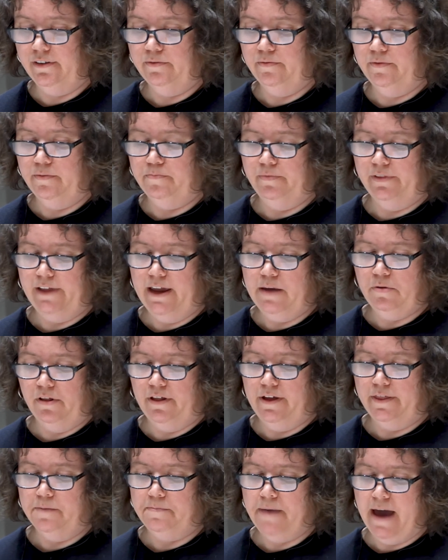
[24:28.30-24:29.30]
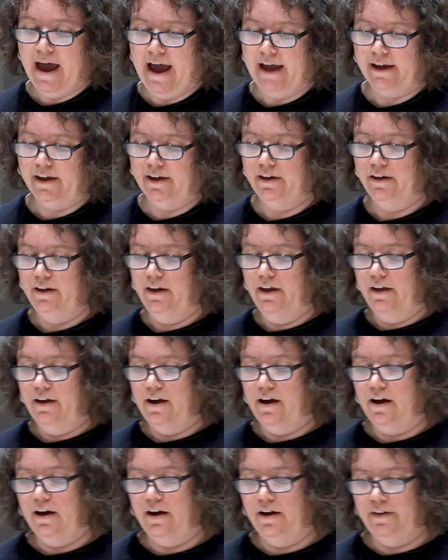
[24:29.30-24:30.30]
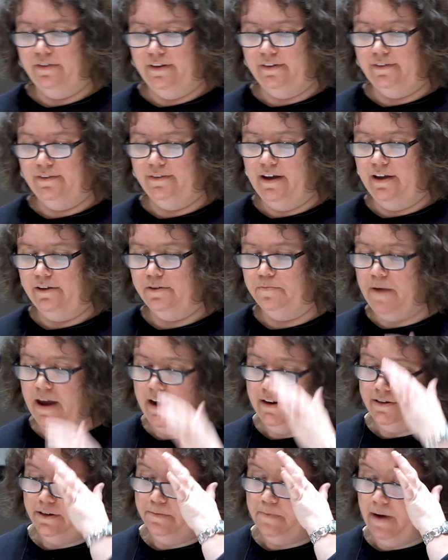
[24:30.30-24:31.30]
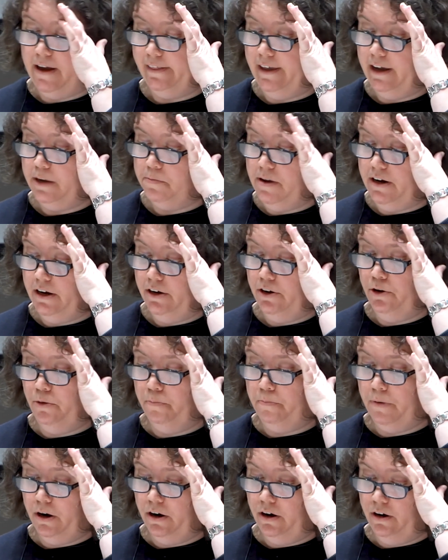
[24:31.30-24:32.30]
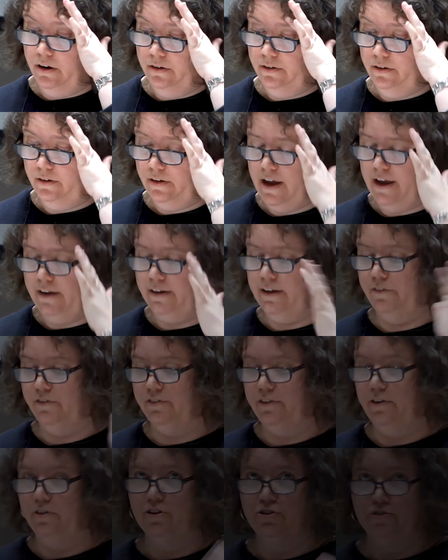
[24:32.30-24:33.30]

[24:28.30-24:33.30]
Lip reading: a label on the back that says painted by Lakeman and Hooper and gives their